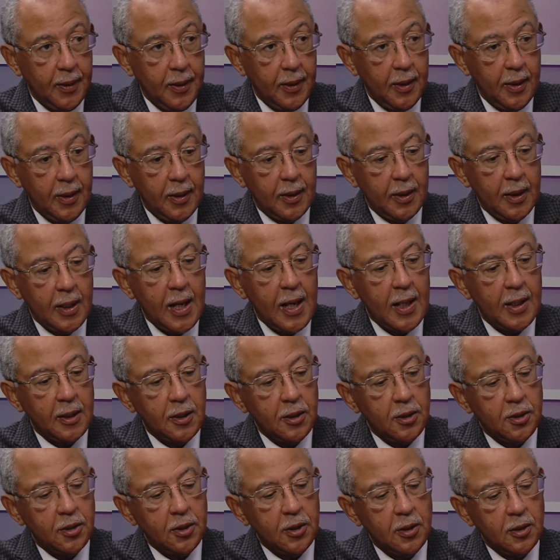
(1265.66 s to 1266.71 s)
And that
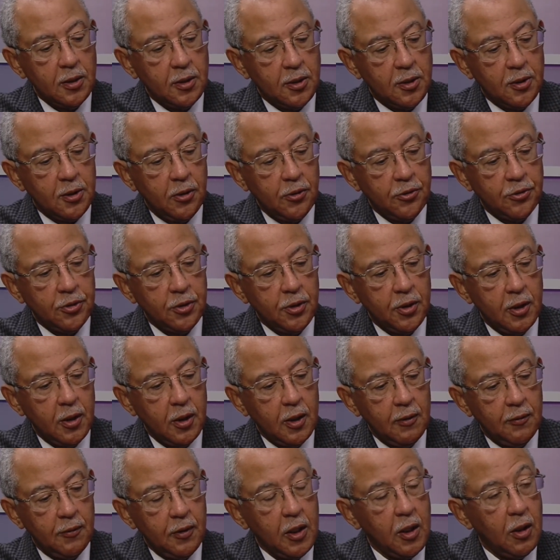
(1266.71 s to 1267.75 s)
is the insertion
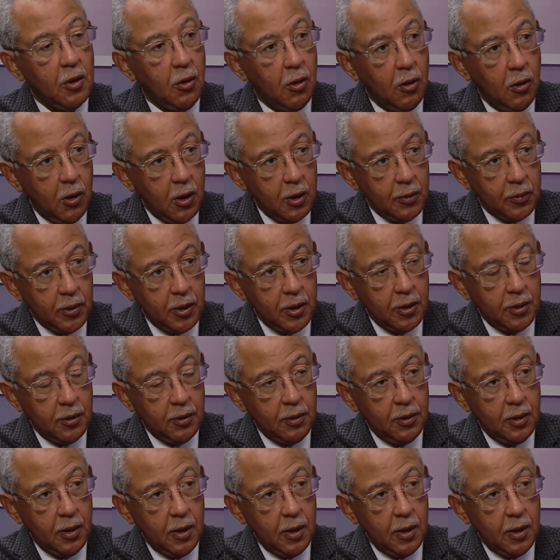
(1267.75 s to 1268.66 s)
of the hardware